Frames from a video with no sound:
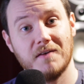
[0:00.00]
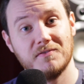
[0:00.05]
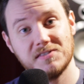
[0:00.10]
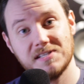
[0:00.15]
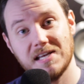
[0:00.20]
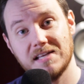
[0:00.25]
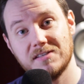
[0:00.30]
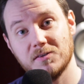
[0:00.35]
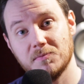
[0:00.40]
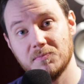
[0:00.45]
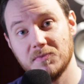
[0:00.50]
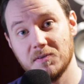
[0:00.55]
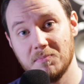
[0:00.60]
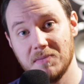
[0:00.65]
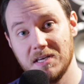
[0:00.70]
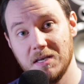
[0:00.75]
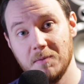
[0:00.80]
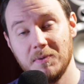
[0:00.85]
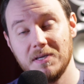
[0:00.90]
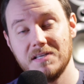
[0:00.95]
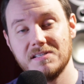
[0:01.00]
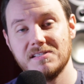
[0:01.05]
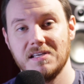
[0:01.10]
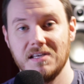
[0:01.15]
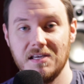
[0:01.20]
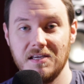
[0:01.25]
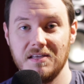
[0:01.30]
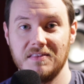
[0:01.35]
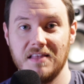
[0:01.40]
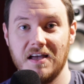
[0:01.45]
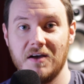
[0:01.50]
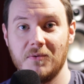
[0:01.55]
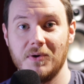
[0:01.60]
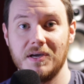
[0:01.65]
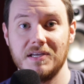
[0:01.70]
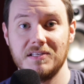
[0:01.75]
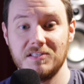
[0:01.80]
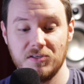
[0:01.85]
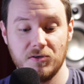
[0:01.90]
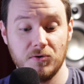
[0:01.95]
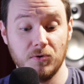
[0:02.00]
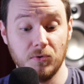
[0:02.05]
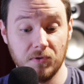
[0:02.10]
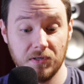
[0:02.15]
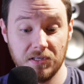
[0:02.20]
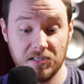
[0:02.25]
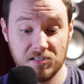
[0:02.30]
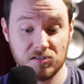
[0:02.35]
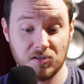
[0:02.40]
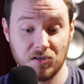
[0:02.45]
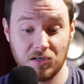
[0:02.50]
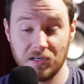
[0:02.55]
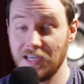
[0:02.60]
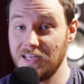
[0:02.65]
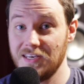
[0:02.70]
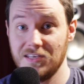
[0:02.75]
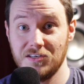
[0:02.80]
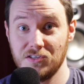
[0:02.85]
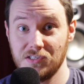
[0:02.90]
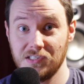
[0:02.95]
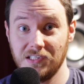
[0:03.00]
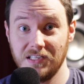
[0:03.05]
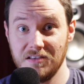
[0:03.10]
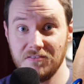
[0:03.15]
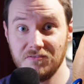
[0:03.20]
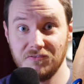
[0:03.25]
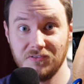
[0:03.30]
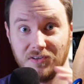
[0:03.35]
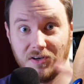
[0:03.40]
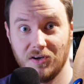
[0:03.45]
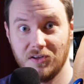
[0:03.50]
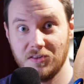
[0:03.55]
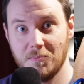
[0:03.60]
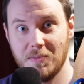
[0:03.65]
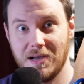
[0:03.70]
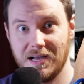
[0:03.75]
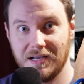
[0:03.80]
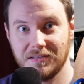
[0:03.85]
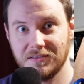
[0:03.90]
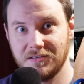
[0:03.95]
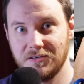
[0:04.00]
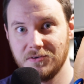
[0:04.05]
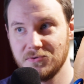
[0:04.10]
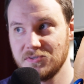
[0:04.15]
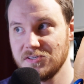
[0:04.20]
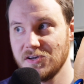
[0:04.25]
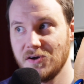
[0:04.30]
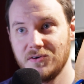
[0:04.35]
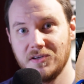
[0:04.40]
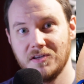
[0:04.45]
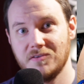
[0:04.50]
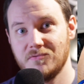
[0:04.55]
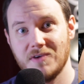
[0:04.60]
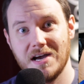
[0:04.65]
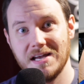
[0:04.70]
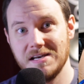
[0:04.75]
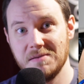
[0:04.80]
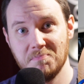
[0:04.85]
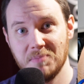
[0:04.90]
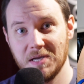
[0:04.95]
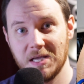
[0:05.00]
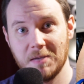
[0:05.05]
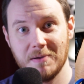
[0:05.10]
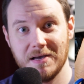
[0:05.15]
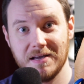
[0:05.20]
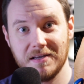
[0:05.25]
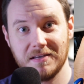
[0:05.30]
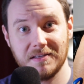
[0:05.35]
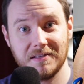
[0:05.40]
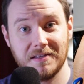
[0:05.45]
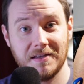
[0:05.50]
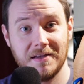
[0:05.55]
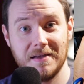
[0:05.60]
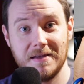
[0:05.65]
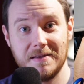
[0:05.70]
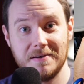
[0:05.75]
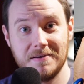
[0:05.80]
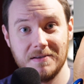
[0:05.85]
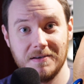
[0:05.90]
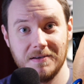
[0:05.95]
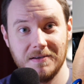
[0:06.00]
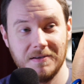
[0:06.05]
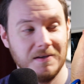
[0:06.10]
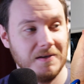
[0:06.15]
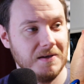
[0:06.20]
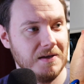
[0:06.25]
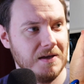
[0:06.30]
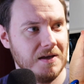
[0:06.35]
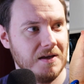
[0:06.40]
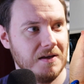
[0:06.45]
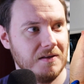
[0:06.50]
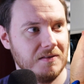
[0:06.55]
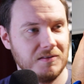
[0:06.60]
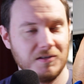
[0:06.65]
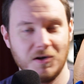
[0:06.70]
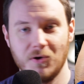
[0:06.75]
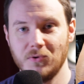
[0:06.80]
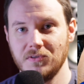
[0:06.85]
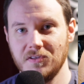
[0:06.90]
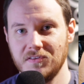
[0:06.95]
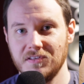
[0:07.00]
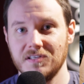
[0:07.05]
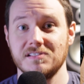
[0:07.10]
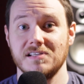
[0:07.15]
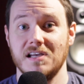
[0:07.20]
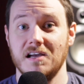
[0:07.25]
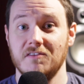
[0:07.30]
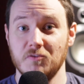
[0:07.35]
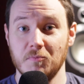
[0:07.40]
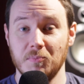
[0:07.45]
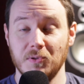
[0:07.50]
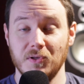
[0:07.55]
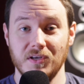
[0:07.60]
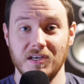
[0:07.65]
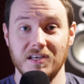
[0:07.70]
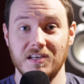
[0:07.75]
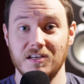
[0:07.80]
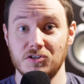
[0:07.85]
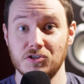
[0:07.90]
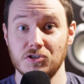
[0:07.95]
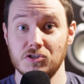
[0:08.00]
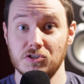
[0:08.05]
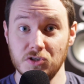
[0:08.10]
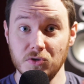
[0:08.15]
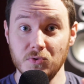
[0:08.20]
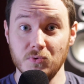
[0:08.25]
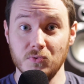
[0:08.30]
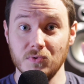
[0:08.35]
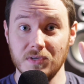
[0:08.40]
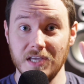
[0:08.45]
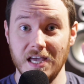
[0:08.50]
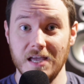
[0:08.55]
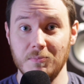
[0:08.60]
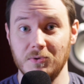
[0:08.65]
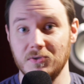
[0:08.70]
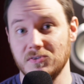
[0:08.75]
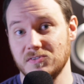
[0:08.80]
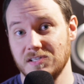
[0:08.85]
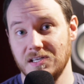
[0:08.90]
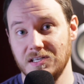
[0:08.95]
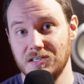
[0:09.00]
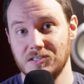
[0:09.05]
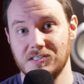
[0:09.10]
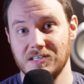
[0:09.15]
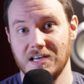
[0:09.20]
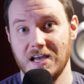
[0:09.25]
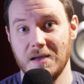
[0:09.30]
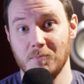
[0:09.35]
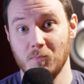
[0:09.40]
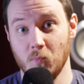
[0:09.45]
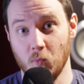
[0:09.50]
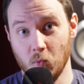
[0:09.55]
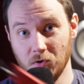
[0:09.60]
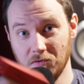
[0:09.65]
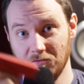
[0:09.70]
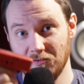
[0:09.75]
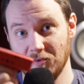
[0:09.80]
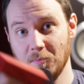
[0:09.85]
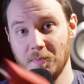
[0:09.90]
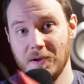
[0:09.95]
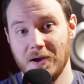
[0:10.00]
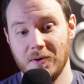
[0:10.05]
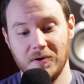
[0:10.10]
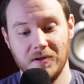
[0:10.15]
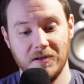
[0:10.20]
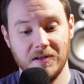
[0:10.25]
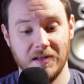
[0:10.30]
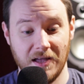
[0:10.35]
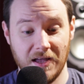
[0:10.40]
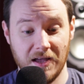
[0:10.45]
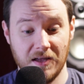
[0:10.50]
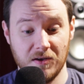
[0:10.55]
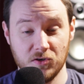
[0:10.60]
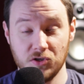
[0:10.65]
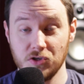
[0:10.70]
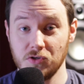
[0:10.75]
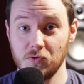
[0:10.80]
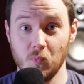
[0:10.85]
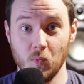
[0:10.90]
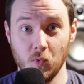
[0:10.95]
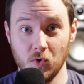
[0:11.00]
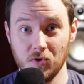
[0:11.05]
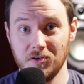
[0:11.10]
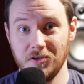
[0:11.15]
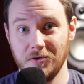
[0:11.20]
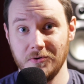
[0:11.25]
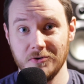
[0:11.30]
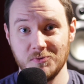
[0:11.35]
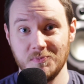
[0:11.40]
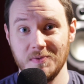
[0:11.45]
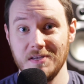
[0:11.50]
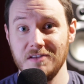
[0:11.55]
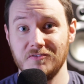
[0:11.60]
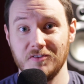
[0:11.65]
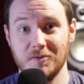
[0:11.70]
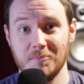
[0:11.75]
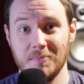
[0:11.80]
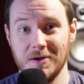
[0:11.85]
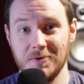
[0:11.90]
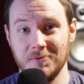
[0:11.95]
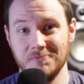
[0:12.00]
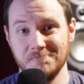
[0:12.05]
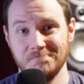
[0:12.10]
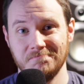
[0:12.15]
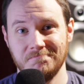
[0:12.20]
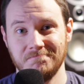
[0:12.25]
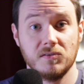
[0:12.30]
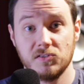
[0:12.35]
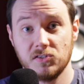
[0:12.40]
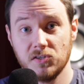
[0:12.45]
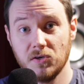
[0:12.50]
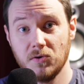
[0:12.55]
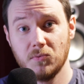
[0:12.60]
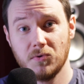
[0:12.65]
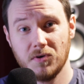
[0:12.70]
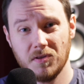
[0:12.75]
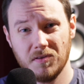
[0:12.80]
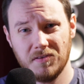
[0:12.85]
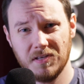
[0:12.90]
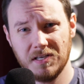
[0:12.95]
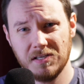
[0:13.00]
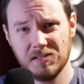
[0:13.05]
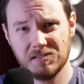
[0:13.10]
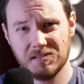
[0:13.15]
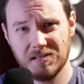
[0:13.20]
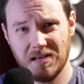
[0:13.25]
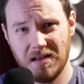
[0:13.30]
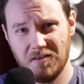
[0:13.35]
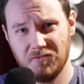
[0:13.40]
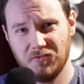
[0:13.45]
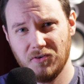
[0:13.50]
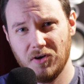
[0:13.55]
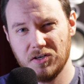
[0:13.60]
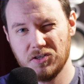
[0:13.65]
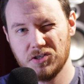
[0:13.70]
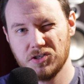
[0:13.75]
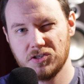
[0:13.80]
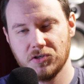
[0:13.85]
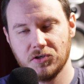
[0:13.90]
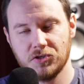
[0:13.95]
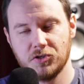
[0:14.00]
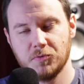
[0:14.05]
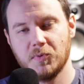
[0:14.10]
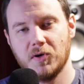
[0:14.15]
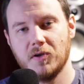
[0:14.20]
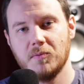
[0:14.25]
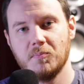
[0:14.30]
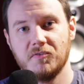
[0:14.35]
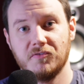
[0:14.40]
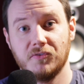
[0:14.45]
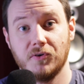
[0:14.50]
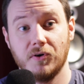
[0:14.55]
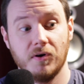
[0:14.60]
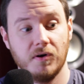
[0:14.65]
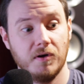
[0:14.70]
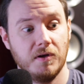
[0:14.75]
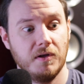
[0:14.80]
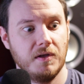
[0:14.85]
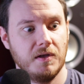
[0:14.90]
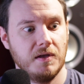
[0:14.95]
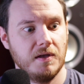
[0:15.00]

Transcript: why I've set up the mini PC in that way too. It's going to kind of just live on the back of the Newtonian, riding piggyback, and the only things I have to plug in are just two cables each time, one for the power and just one USB for the mount. So one of the things I thought I'd just touch upon before